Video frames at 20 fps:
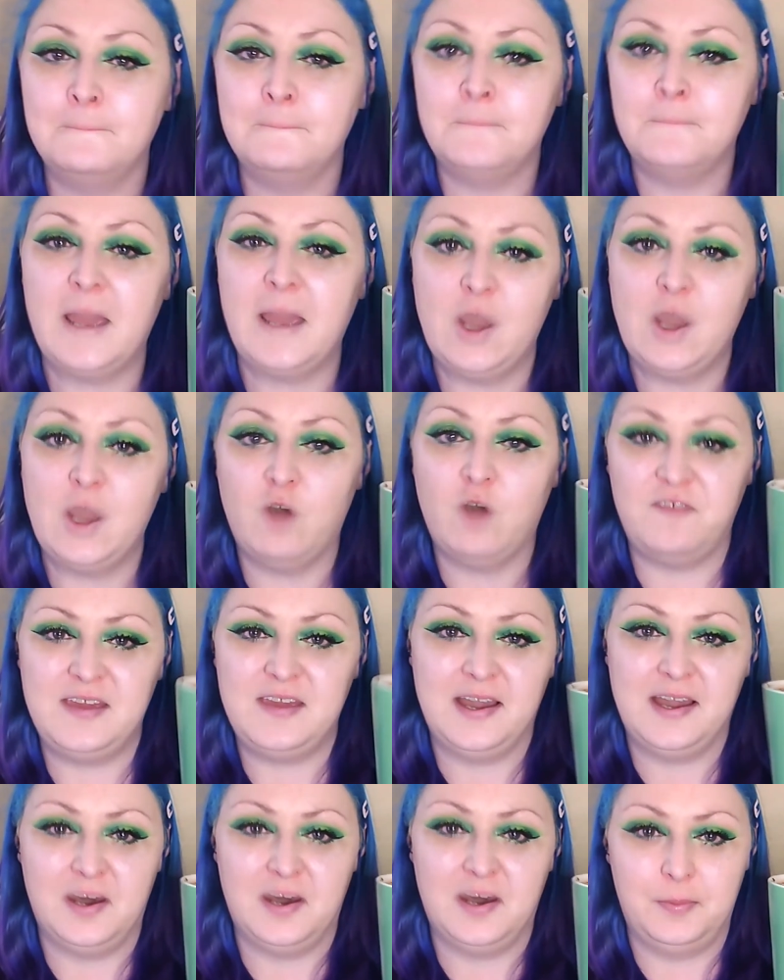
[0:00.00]
my coffee
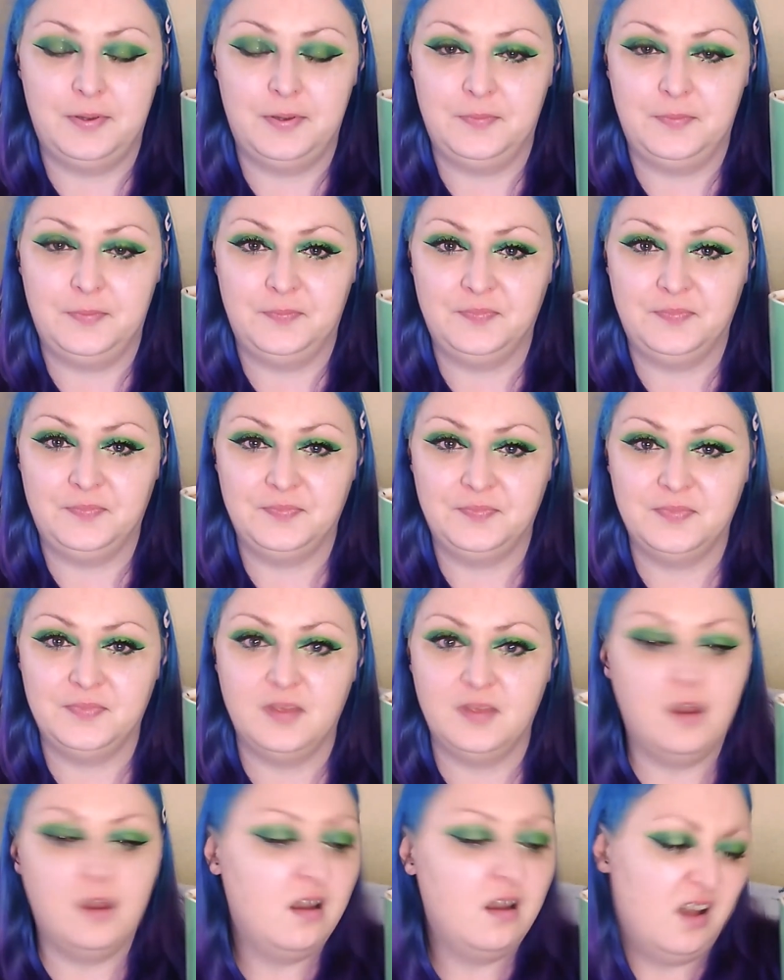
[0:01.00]
cup.
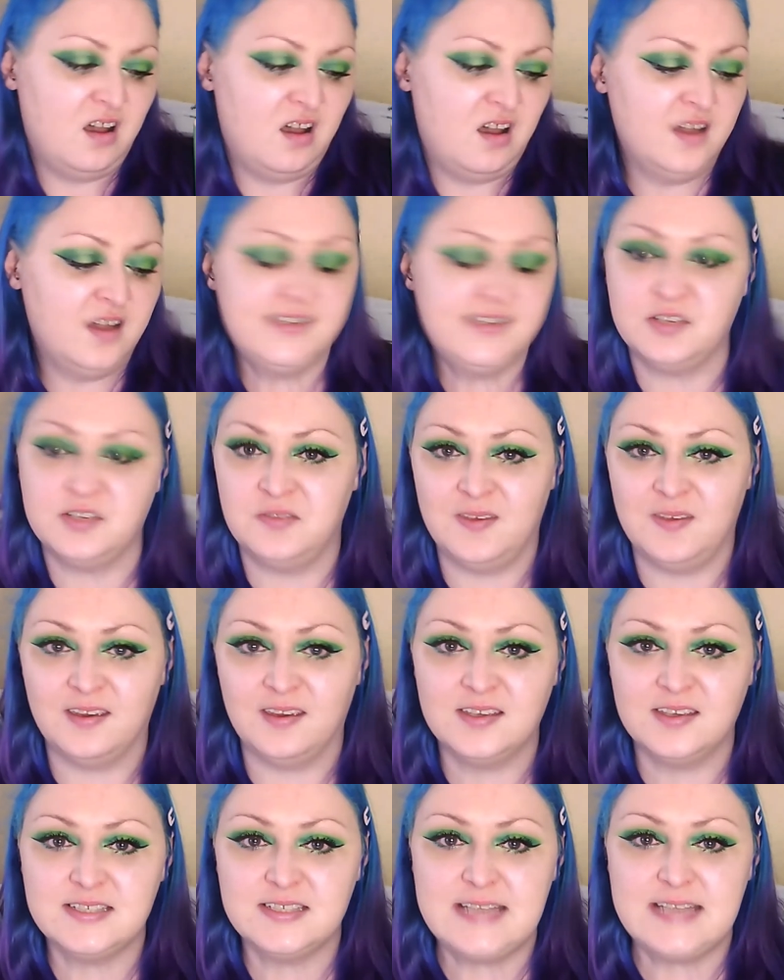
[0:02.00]
I don't think
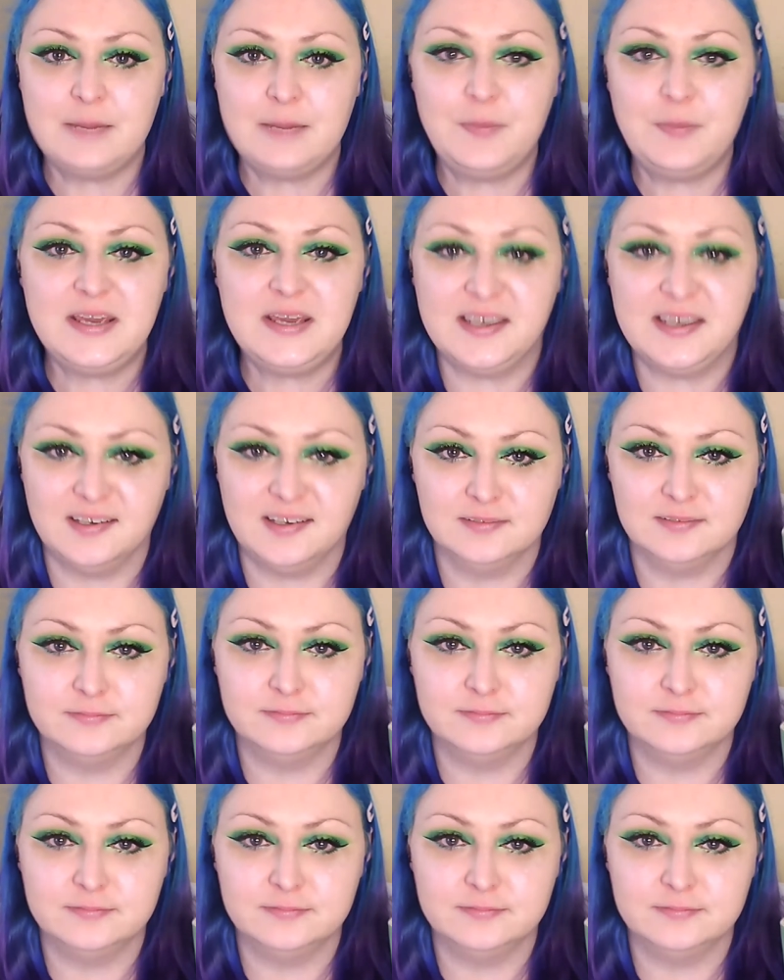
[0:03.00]
it's that big.